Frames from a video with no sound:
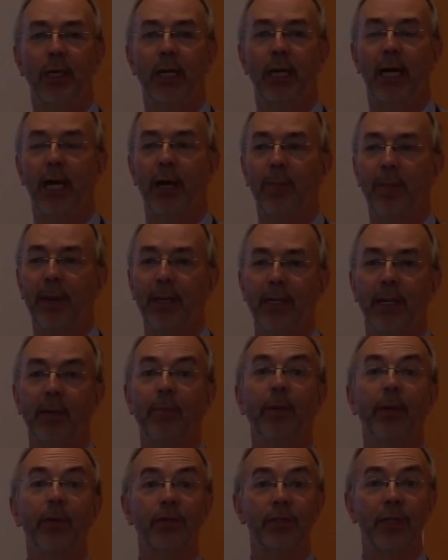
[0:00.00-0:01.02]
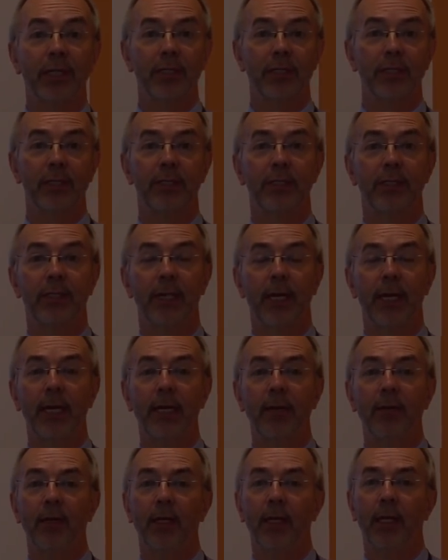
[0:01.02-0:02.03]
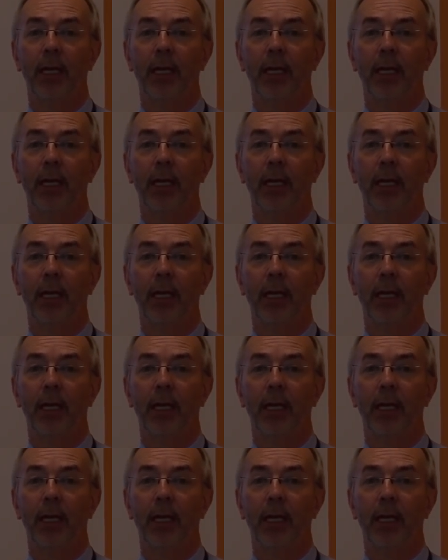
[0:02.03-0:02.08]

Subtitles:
a bit like Middlesex is today,